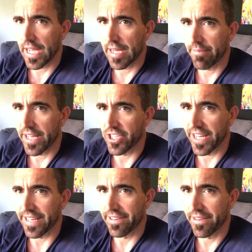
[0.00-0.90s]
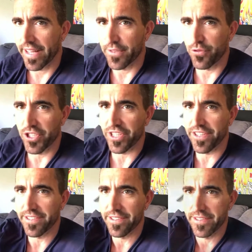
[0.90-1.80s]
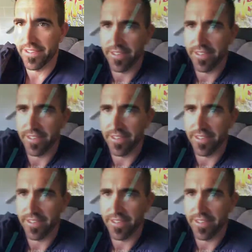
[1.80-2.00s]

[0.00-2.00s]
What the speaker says: as you need. Thanks for watching, guys.